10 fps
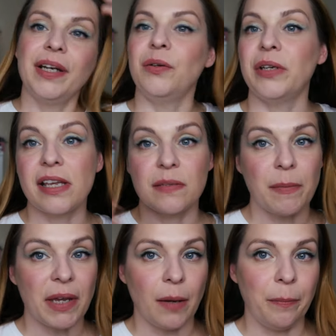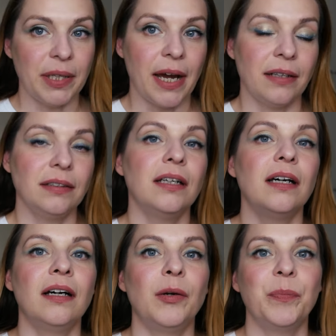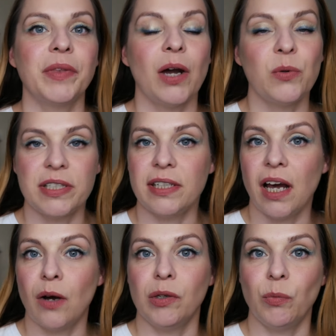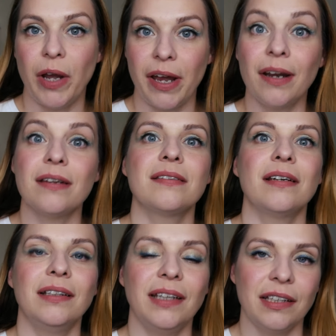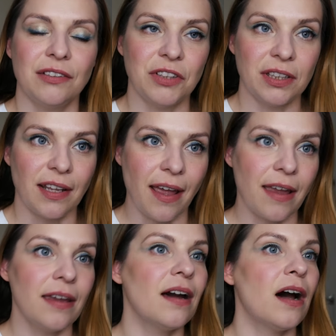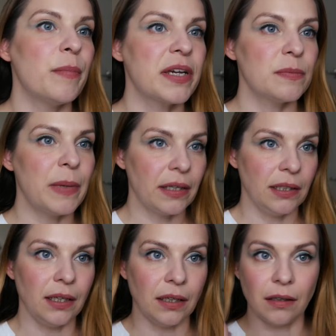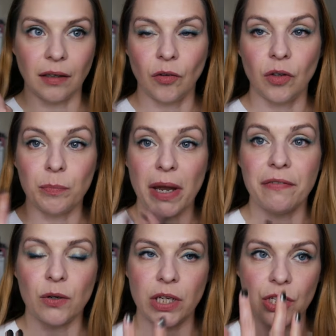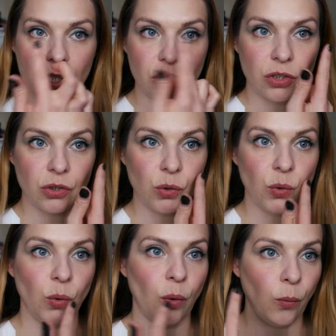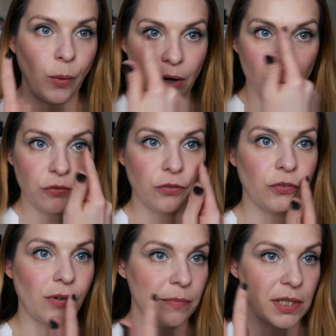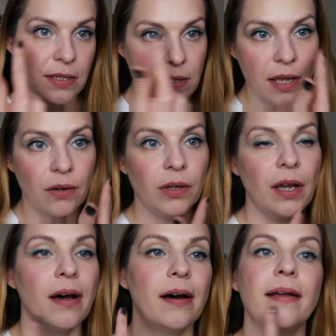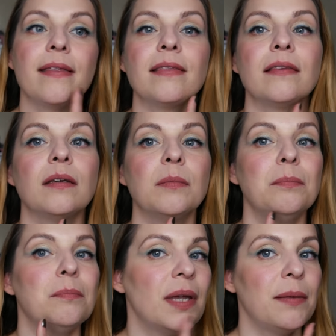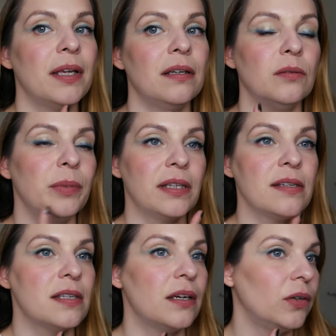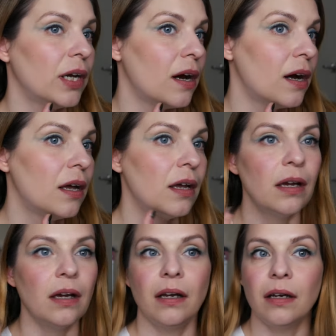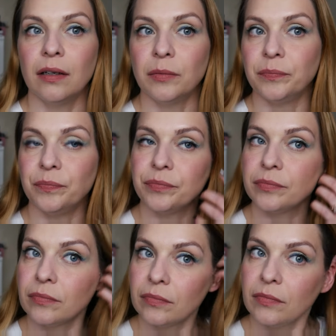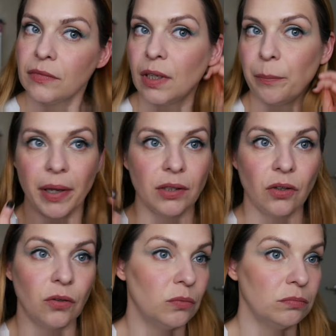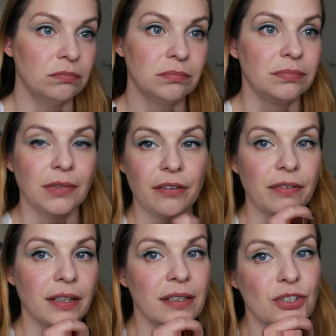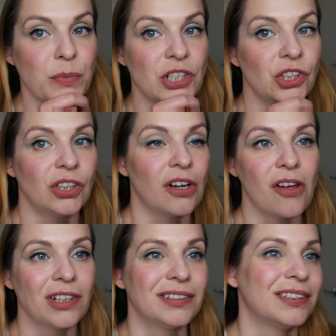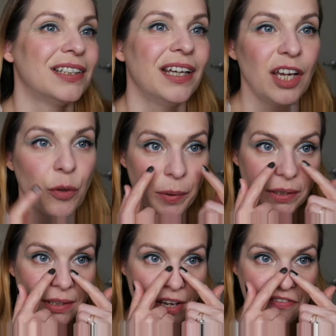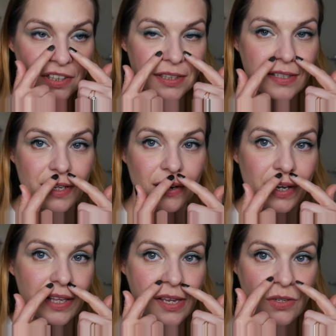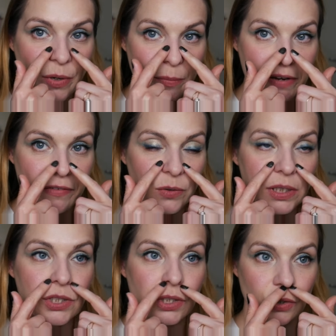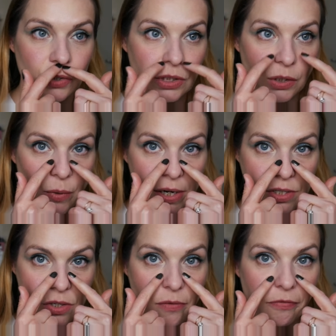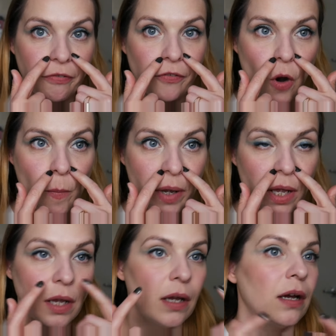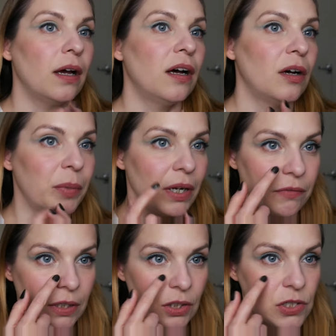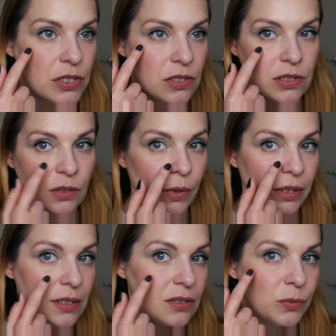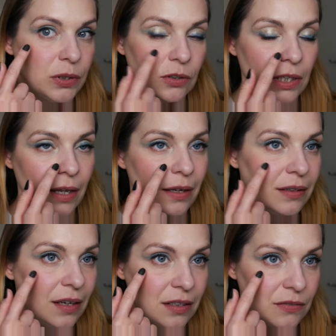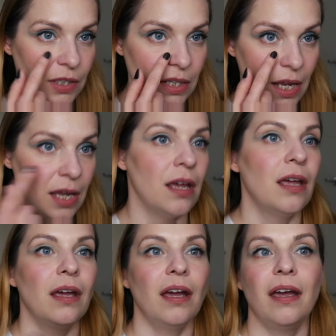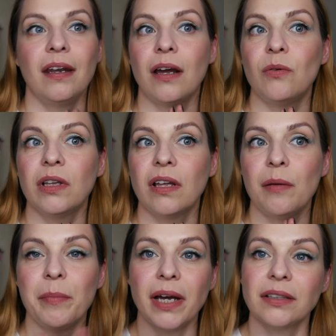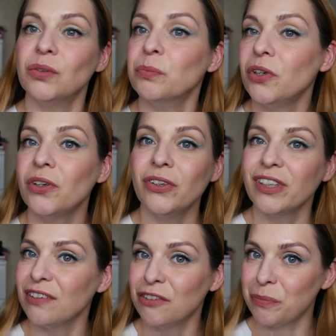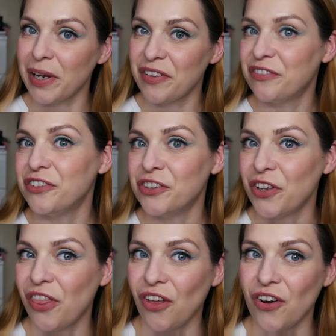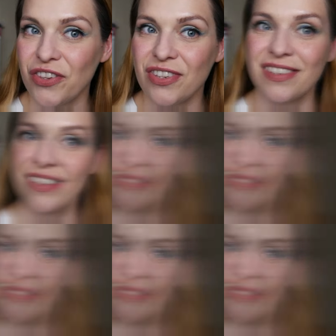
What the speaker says: anyway, that's my makeup done. I will see how it wears at the end of the day. I'm expecting my foundation to wear off from this area and maybe a little bit this area, depending on if I touch my chin a lot, but definitely this area, that's where my foundation usually wears off from. But I'm very curious to see what this will look like at the end of the day, and I will come back tomorrow and give you my full thoughts.